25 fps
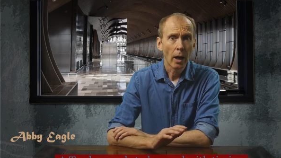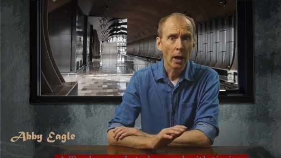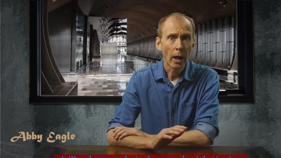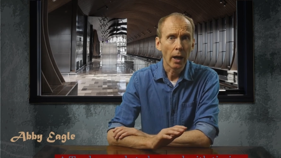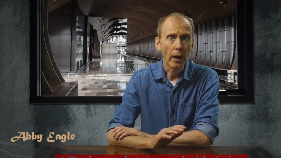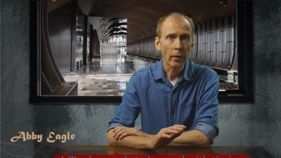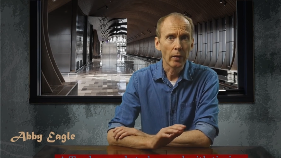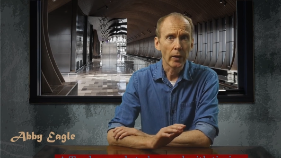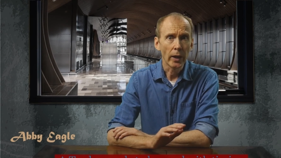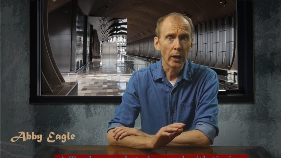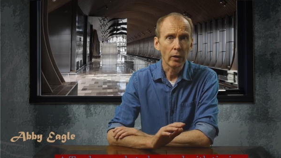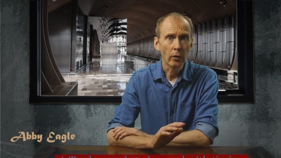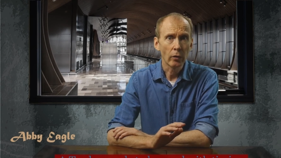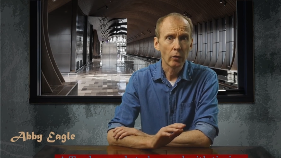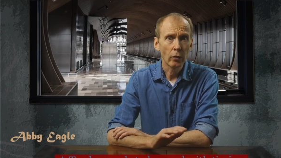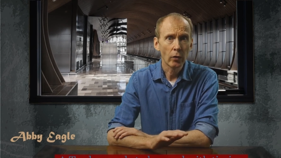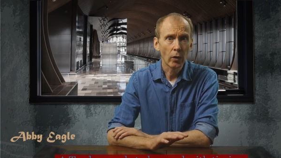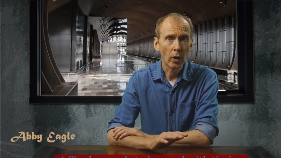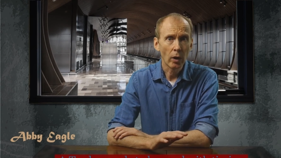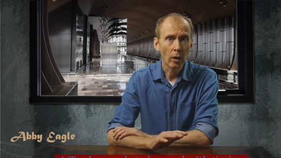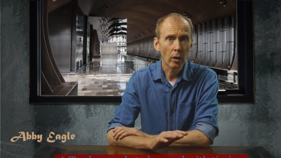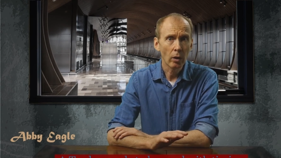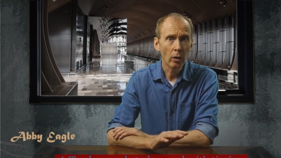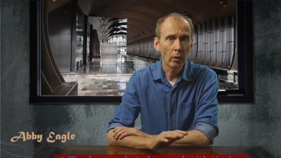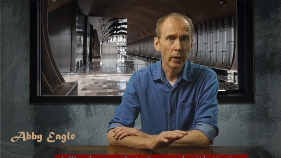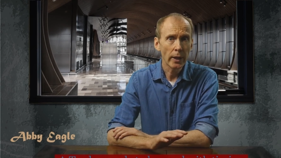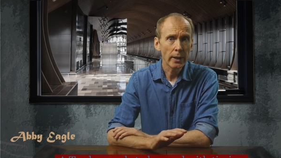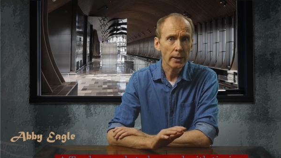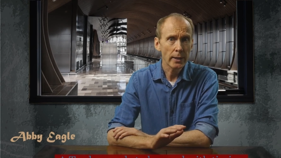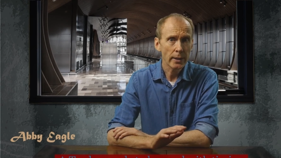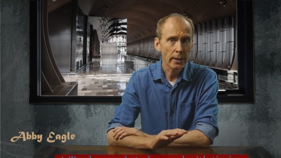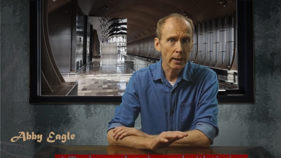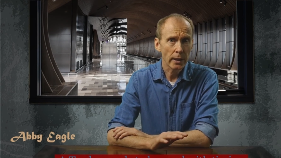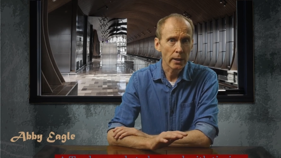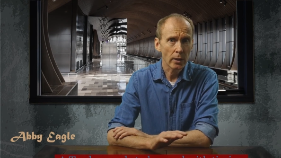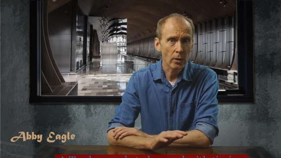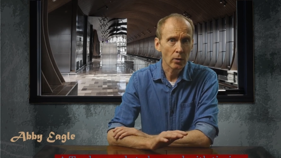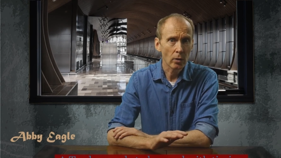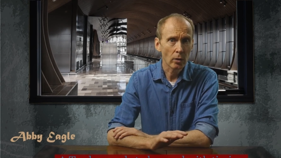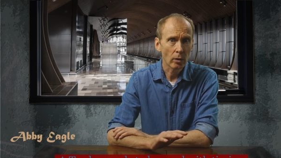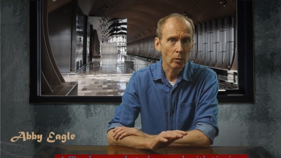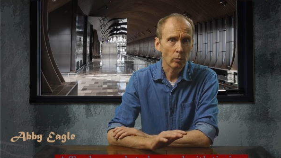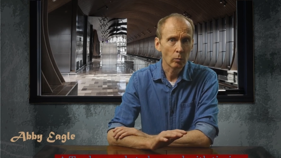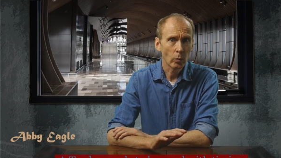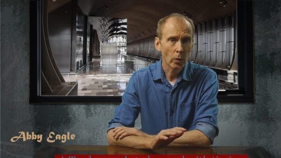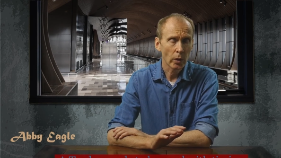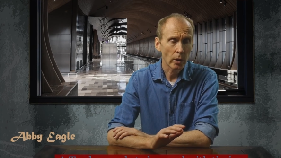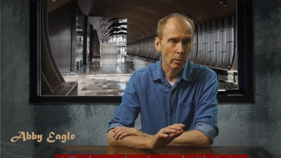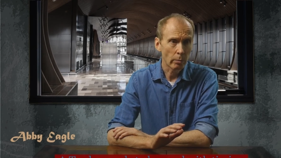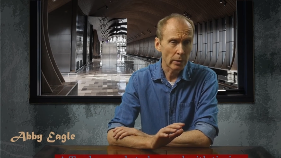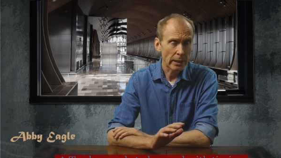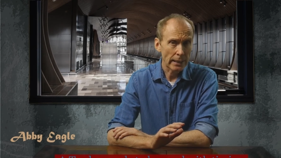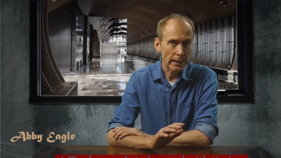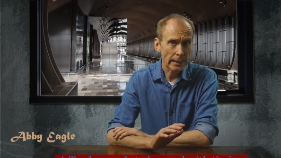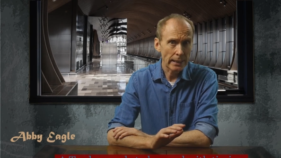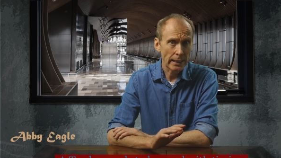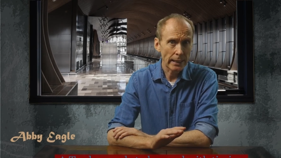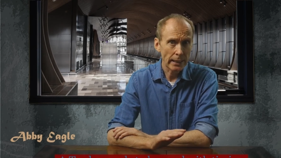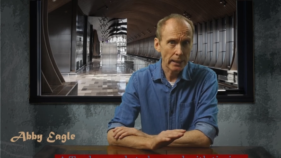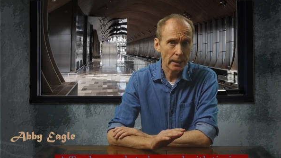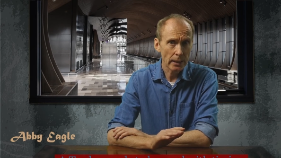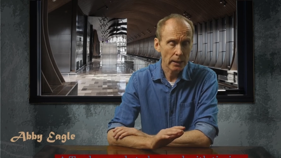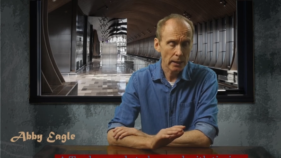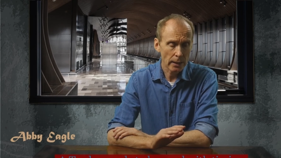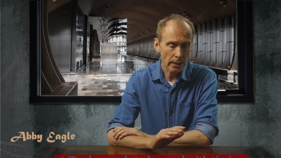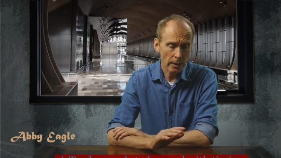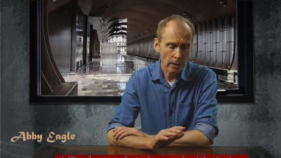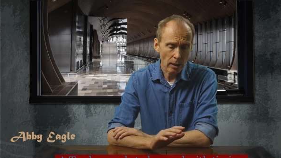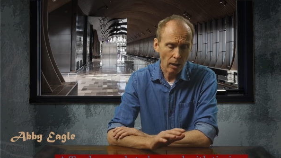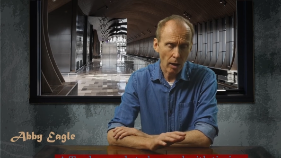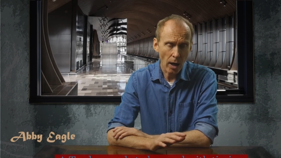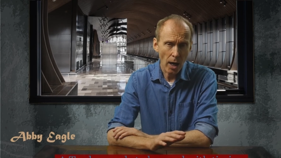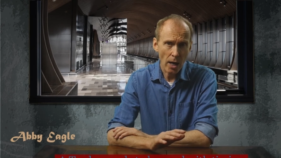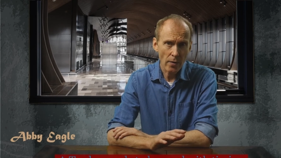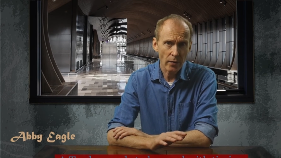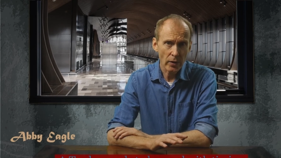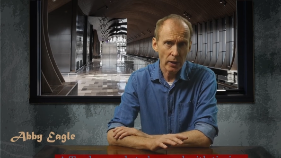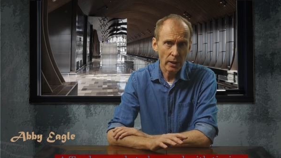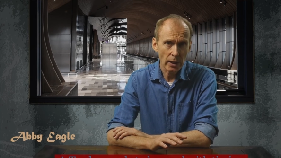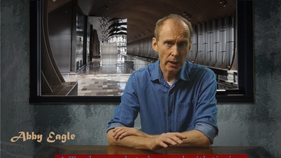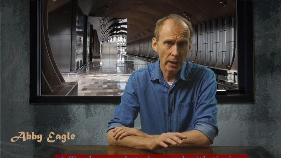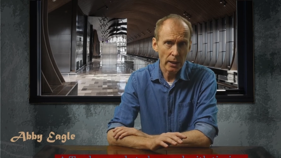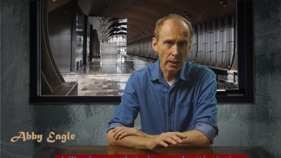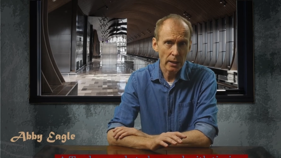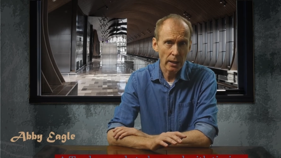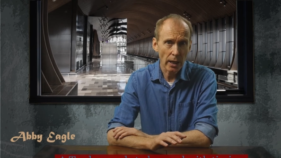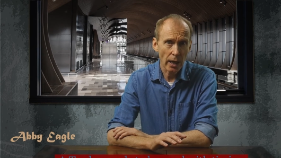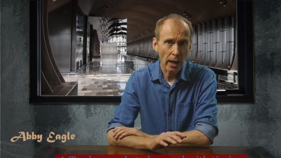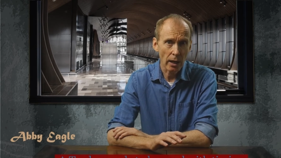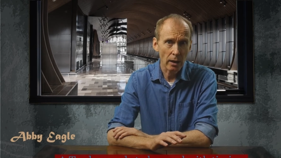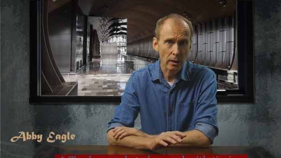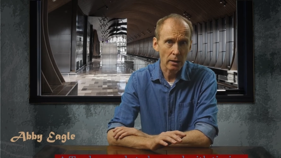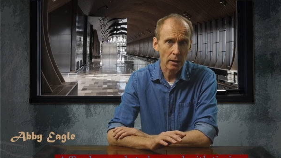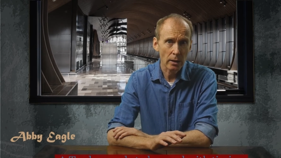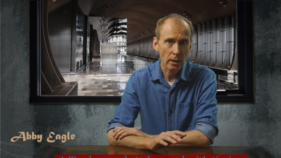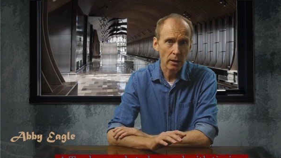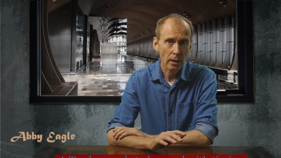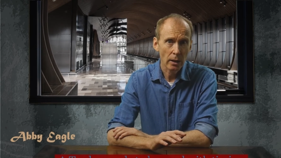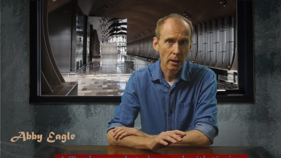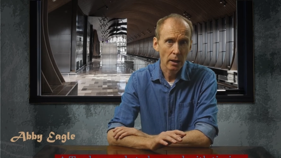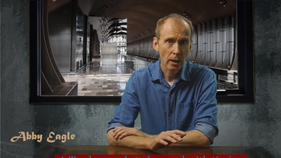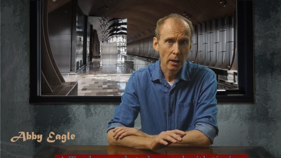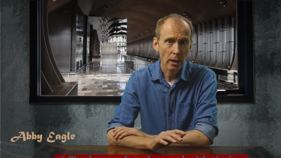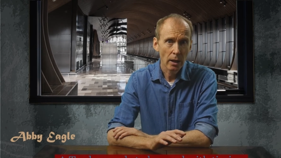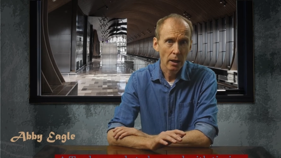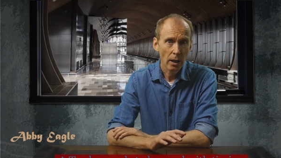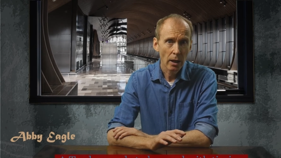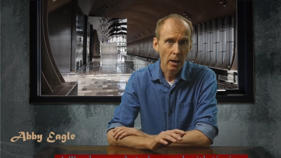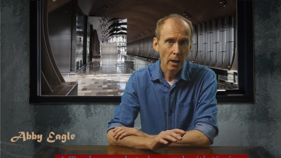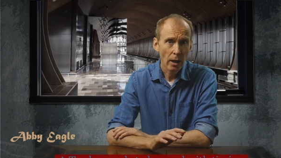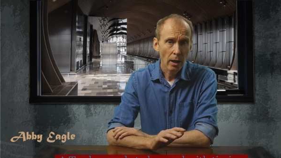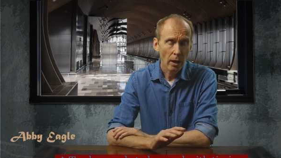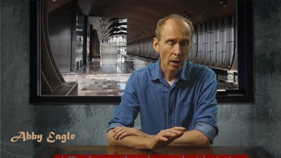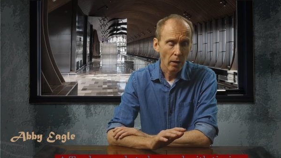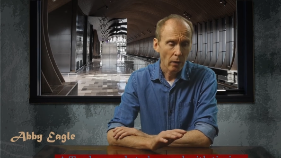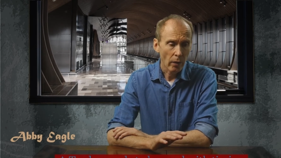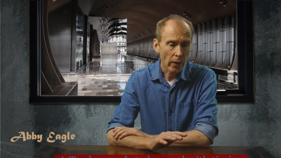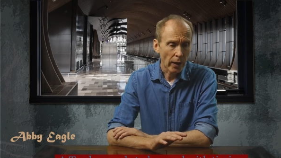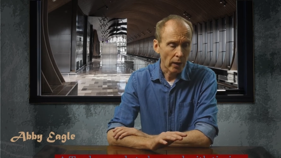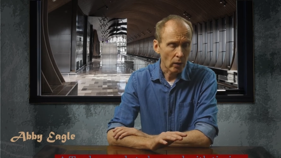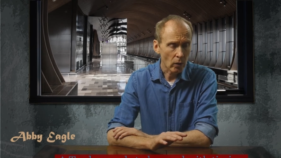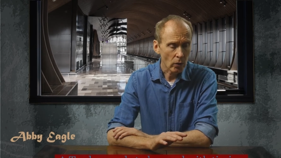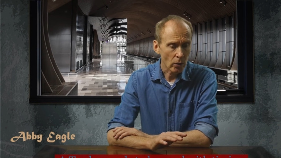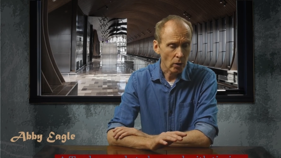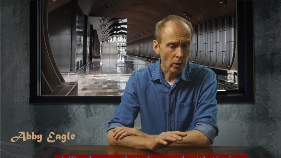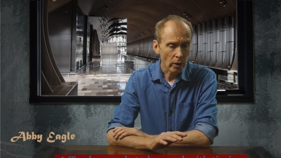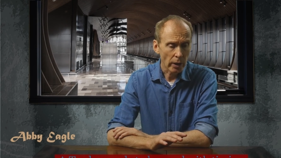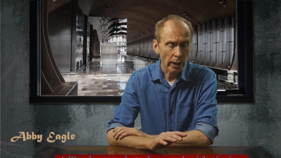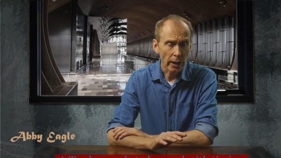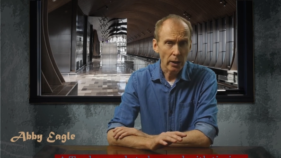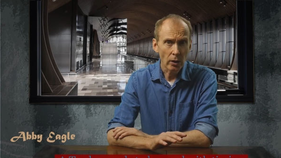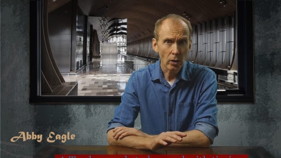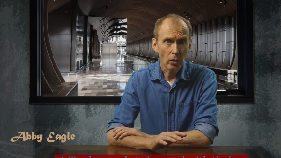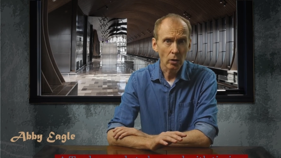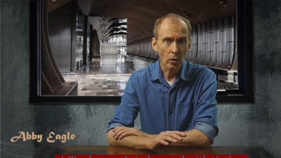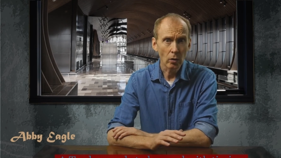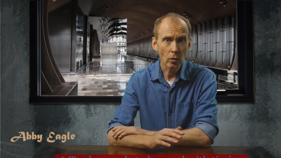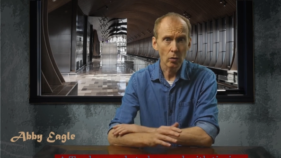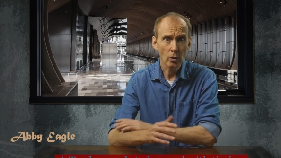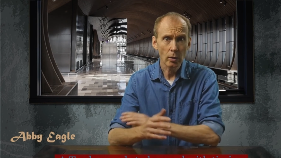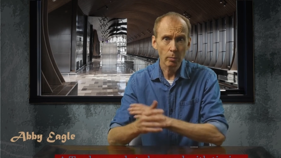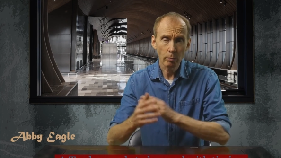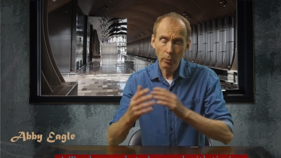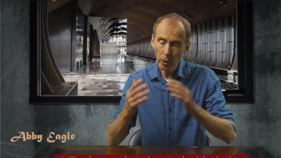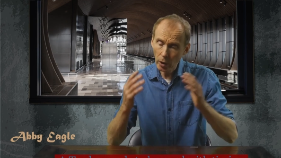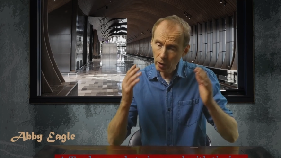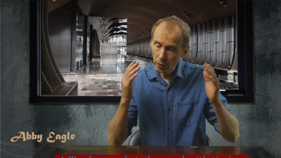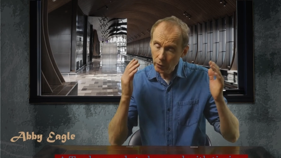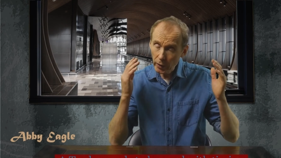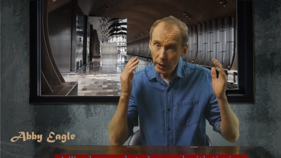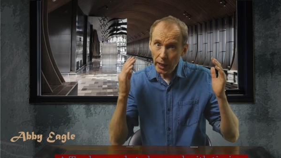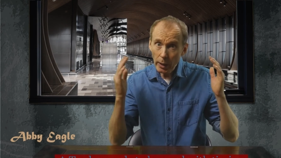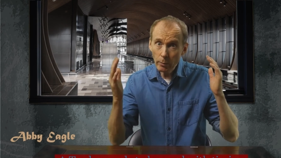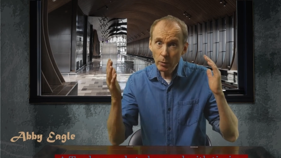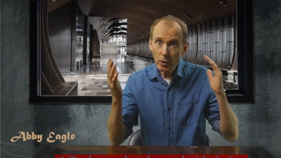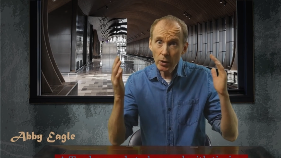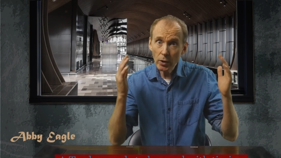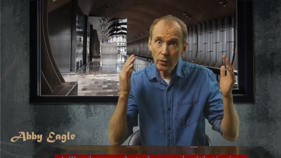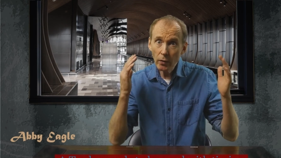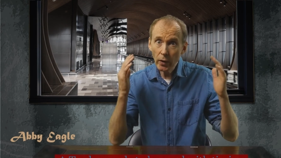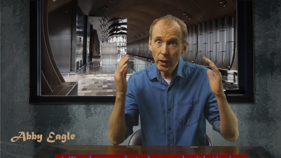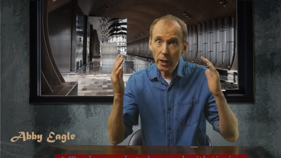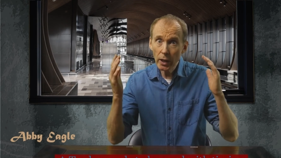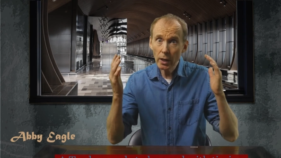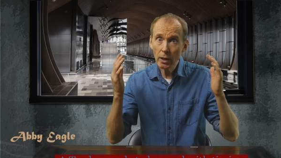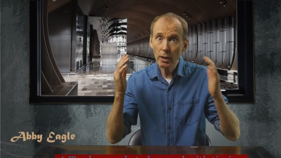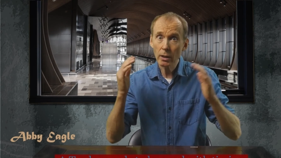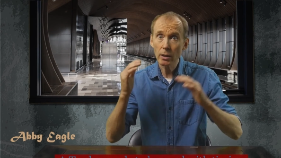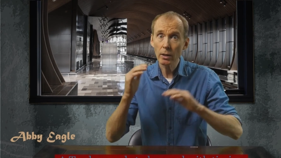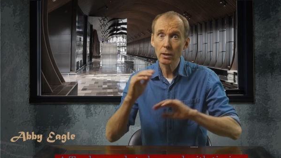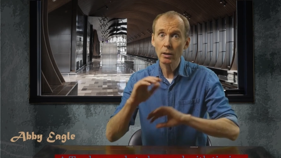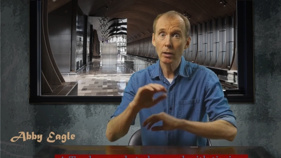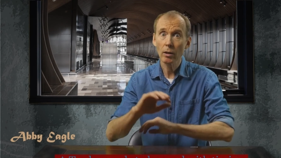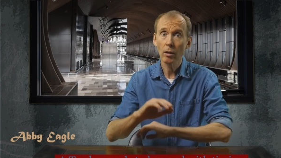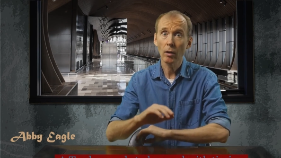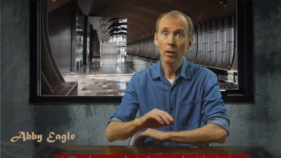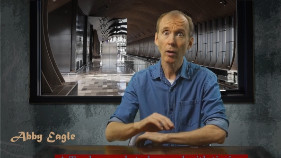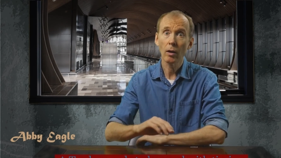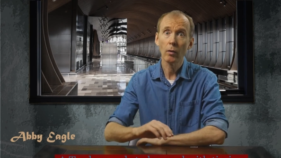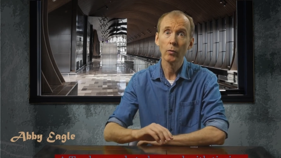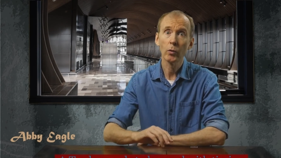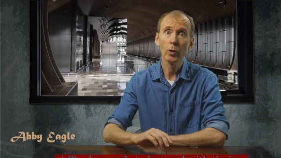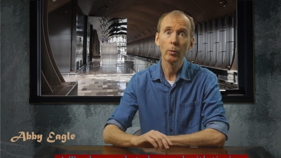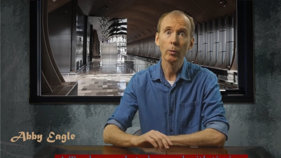And then follow that system with a meticulous eye for details. They also need to use both hemispheres of the